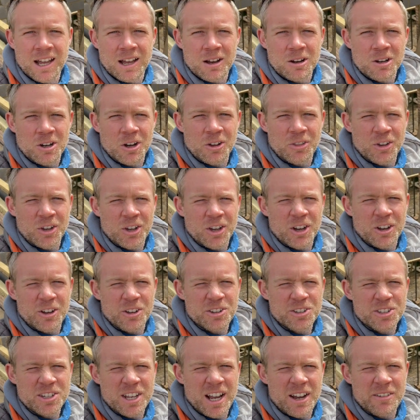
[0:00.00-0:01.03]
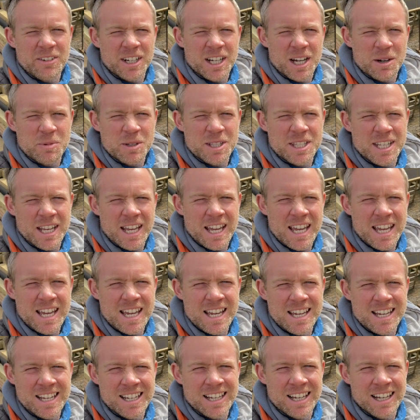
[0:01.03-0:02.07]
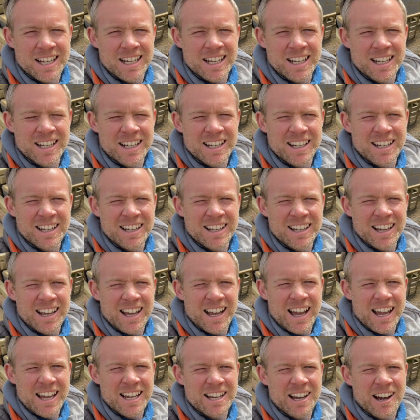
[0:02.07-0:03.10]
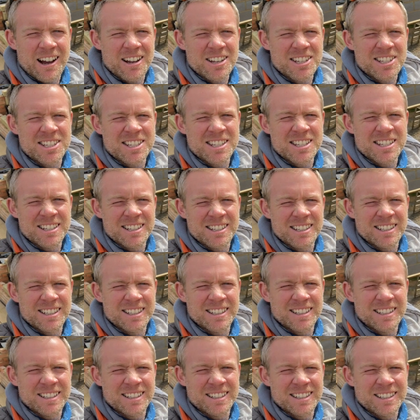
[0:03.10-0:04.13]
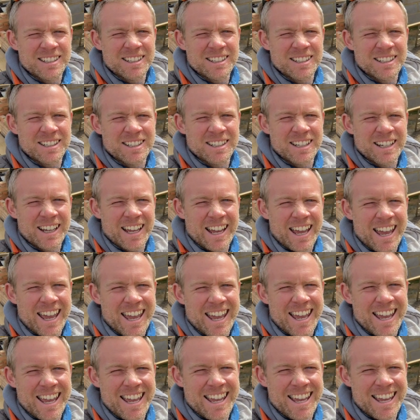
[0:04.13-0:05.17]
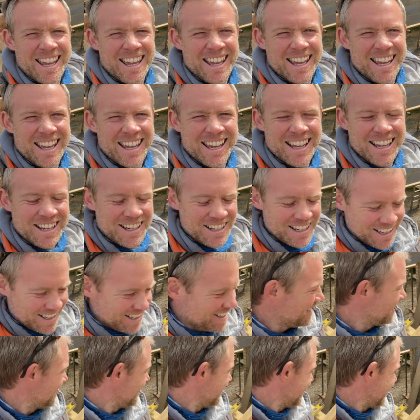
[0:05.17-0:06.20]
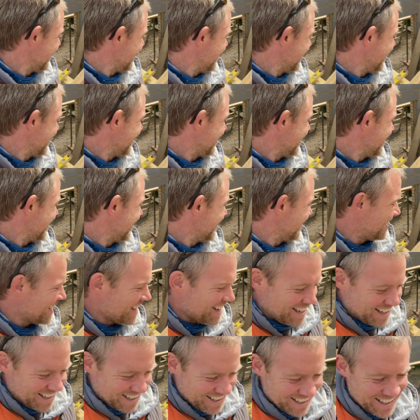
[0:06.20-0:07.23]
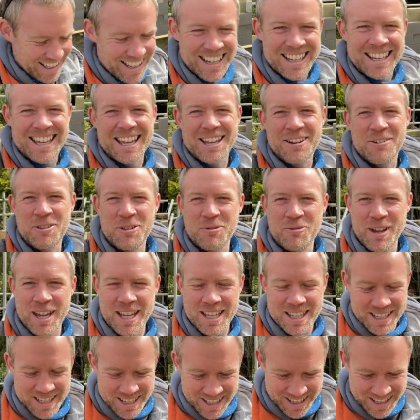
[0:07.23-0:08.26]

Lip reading: Got the girls having a cup of tea. Hey, cuz. Hey. Get you on the vids.